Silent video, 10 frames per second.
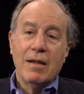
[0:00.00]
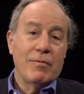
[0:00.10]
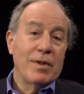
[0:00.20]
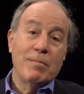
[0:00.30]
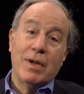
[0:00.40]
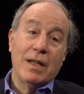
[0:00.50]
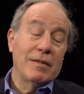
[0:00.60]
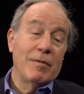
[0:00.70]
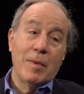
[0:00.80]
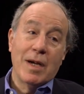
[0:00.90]
For the
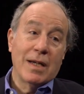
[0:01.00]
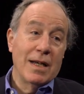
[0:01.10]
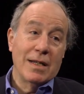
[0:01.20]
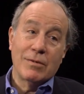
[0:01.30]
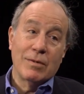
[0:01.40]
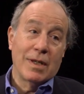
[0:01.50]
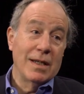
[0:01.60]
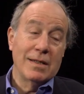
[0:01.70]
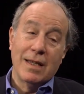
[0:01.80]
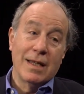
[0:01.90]
bulk of American high school
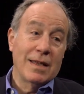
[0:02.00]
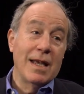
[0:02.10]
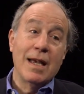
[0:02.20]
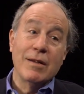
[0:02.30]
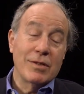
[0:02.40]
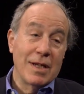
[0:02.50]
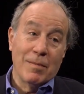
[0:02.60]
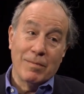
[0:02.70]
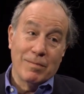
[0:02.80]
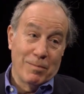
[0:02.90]
kids, I think they
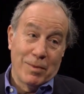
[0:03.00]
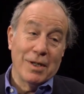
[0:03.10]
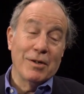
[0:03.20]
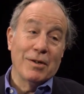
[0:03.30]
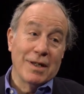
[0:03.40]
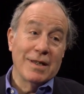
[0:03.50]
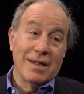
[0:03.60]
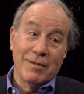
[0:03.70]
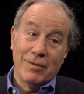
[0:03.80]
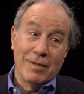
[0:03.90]
understand pretty early
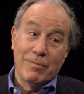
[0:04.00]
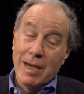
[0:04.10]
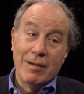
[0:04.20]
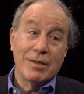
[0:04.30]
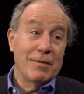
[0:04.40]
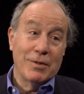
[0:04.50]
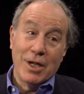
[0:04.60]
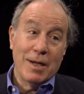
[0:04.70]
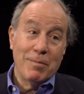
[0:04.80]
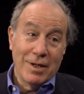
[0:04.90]
that if their parents have a
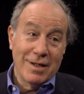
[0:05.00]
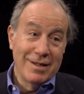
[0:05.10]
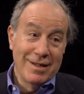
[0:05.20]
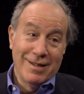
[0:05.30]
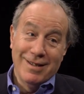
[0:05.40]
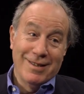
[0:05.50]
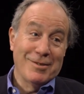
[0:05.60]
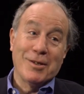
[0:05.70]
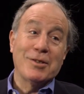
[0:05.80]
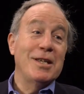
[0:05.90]
checkbook,
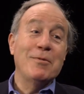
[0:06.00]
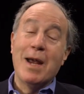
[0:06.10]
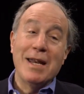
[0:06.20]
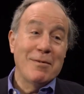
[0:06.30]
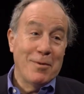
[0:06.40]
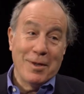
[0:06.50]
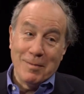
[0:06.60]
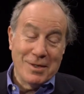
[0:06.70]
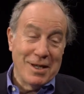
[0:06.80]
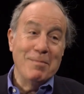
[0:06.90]
there's a seat waiting for
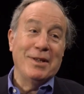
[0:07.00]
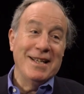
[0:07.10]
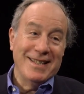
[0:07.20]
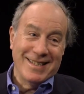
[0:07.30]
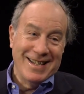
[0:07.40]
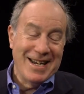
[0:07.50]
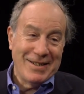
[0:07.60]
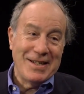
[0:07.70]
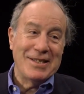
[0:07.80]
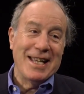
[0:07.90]
them someplace in
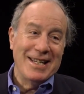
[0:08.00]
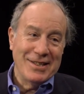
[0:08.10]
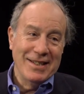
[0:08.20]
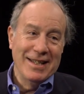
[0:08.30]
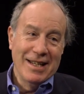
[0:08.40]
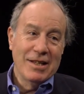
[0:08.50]
higher education,